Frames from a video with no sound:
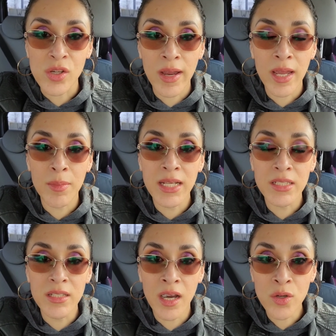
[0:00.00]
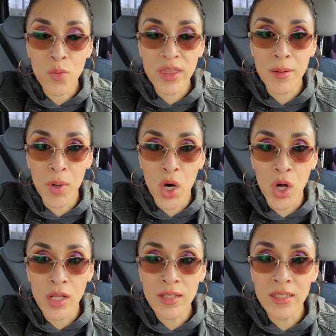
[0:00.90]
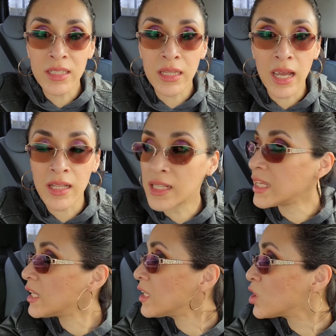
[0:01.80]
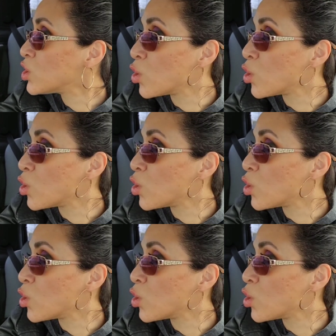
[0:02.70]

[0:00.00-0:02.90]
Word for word: So I am done with the mall. Luckily,